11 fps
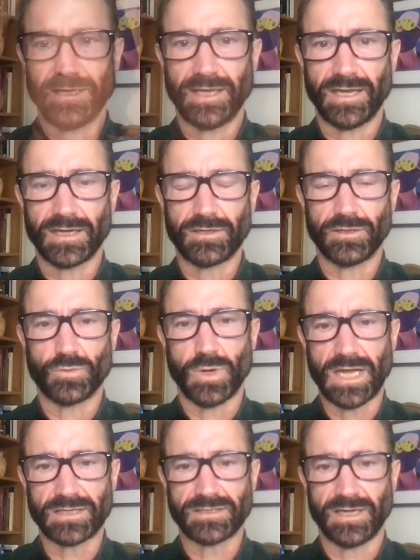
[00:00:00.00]
Yeah, good
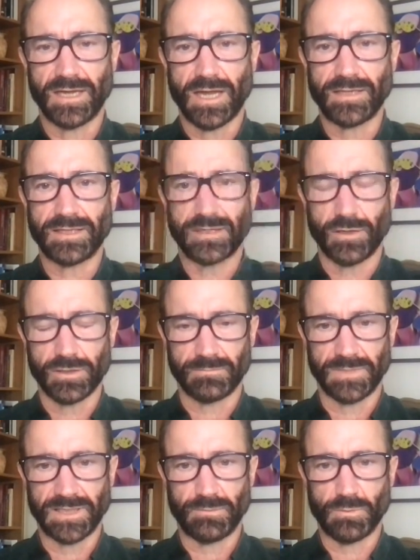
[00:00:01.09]
question. I, I think
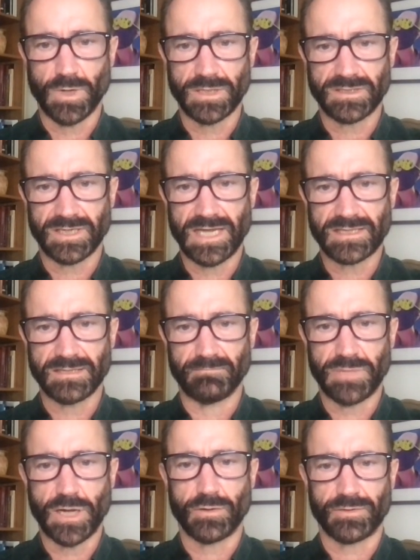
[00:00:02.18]
ultimately we want to get to
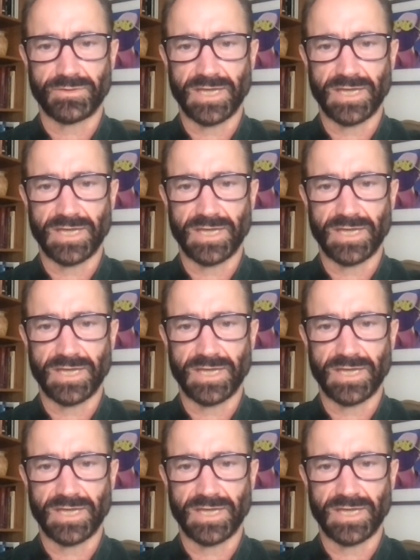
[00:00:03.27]
both,